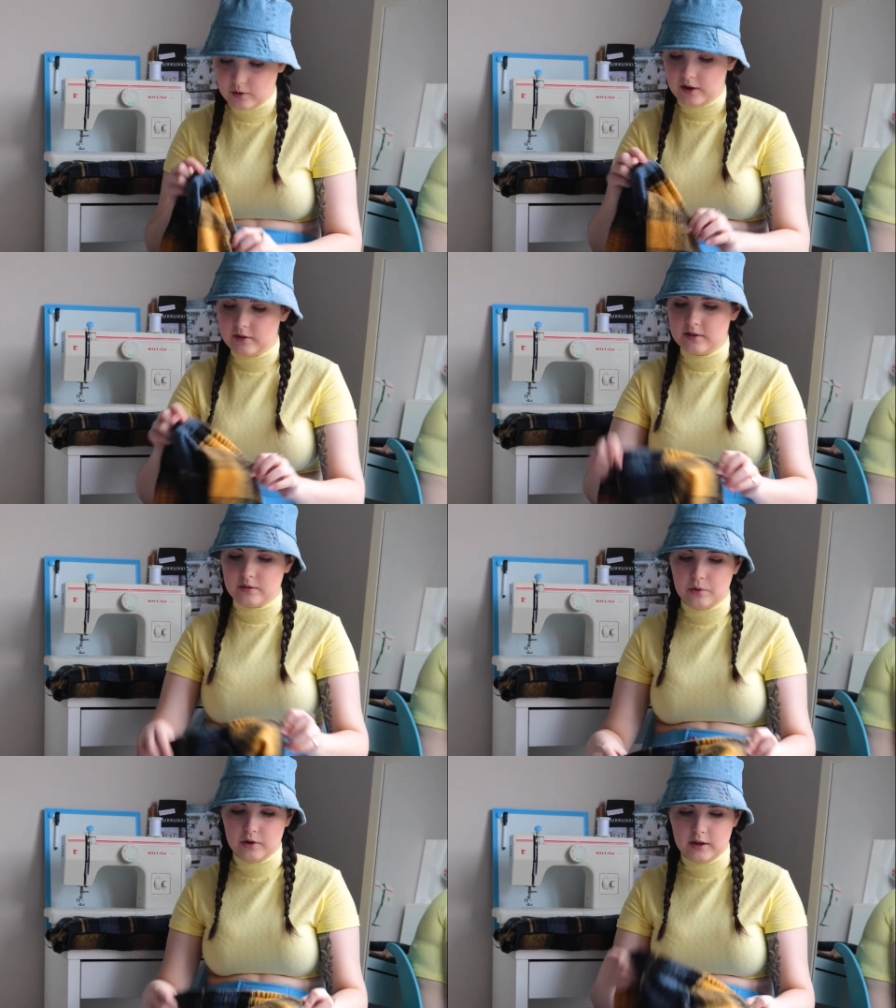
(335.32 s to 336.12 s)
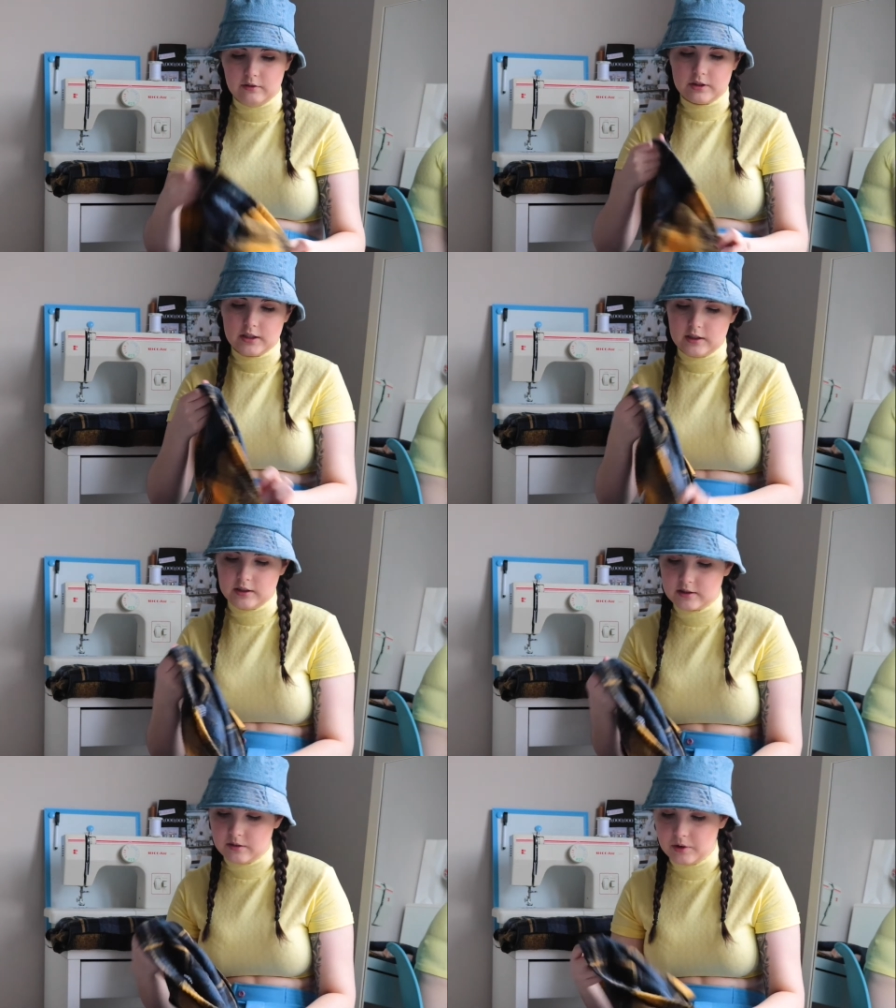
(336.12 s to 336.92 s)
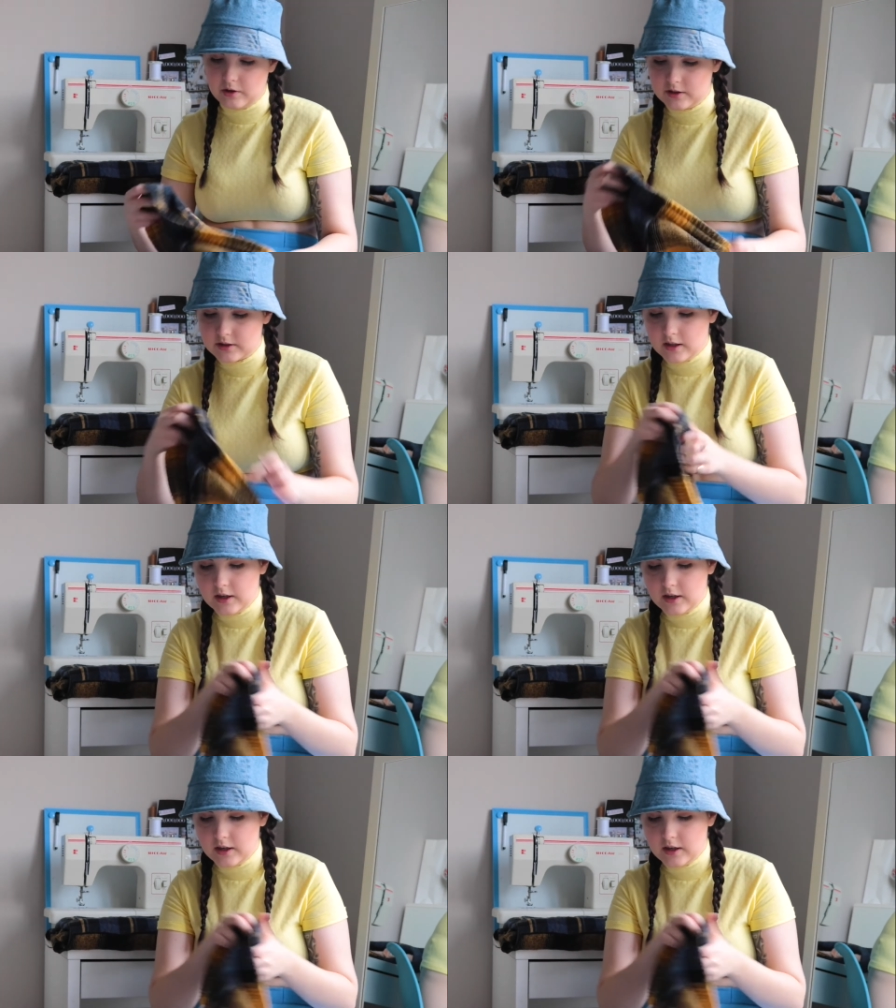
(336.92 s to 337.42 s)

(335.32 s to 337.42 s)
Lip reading: quite disappointing and ridiculous, to be honest.